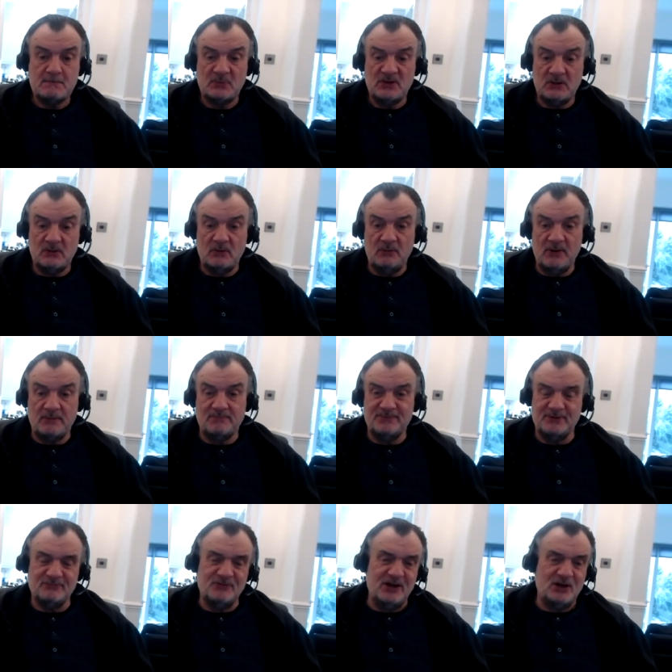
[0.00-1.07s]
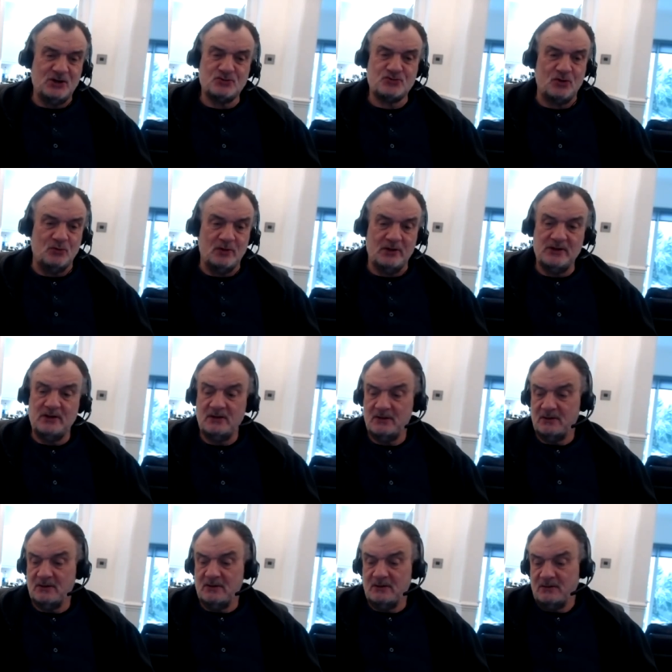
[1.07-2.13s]
You know what I mean? But really and truly,
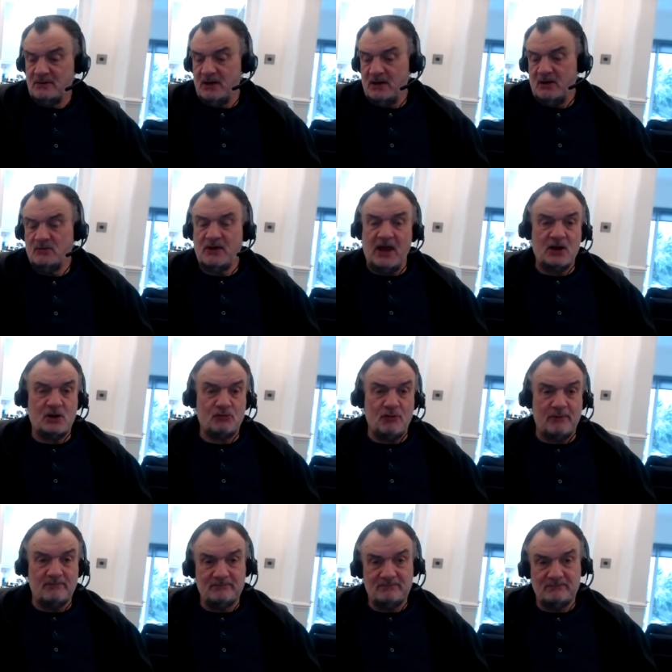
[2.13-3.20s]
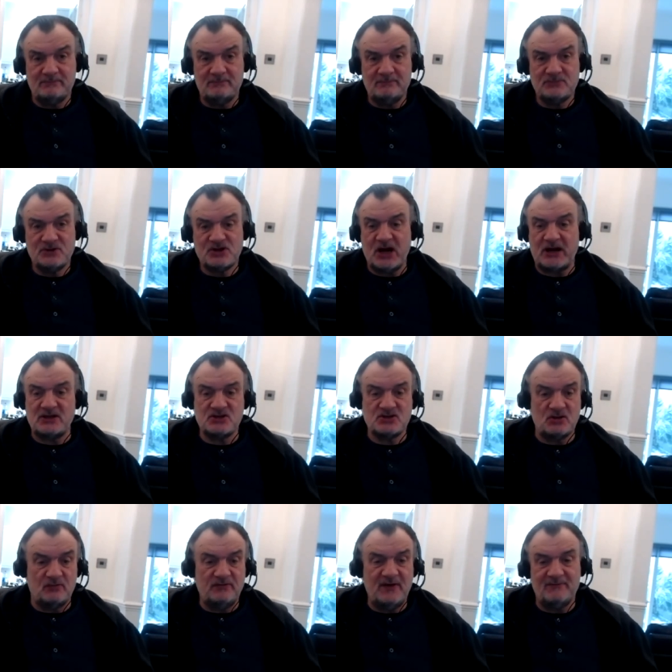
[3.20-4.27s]
you know, get a grip, check
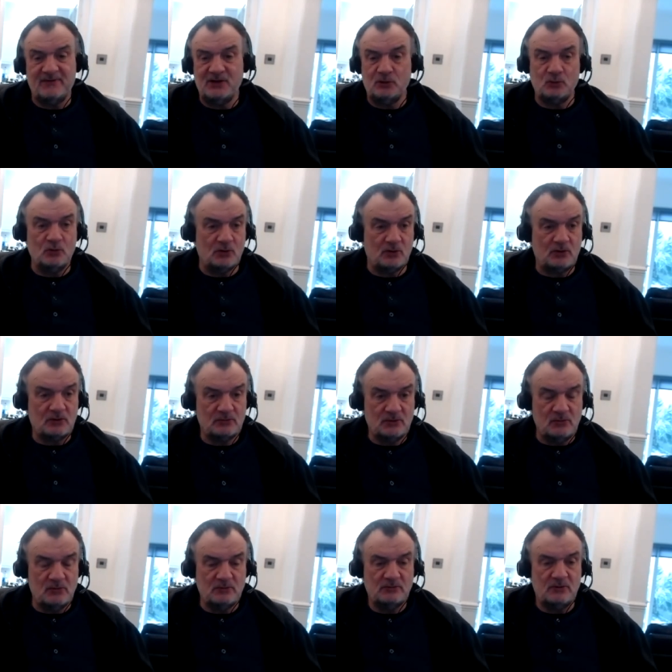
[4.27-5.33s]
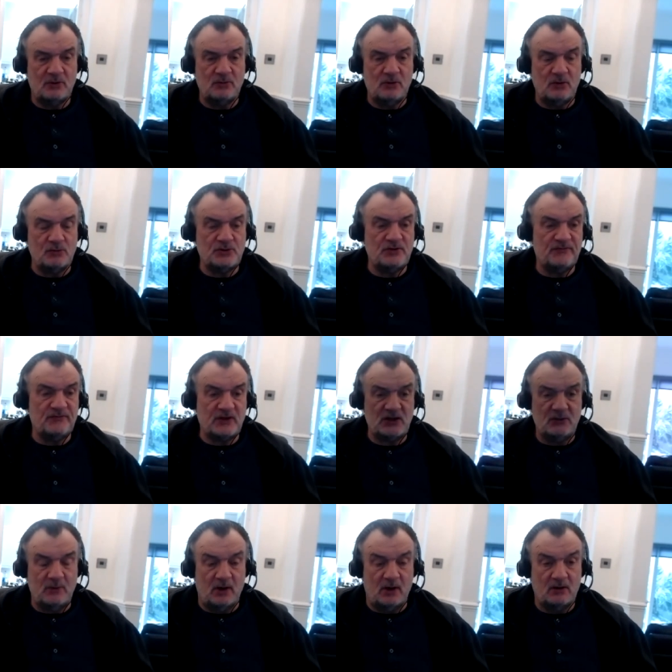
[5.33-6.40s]
yourself, have a little look. Who, who, who do you think
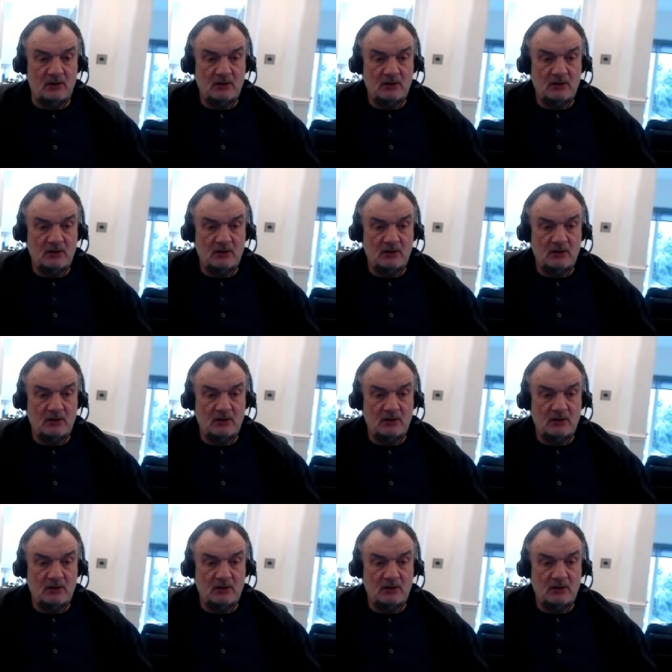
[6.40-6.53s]
you are?